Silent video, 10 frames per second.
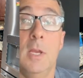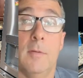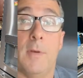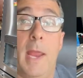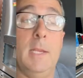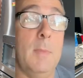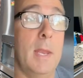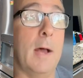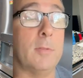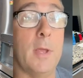handymen
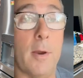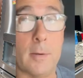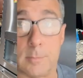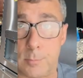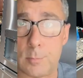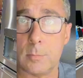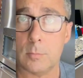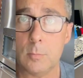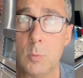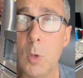out there.
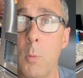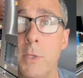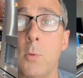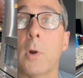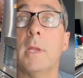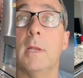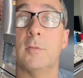When you're working in